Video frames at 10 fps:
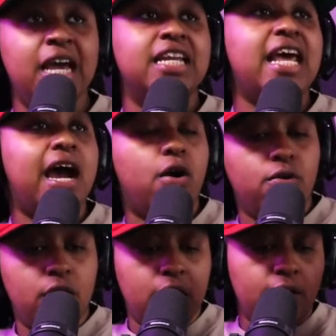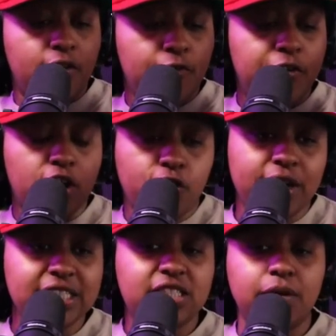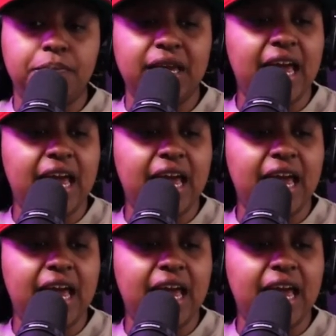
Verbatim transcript: Now, for Chris to be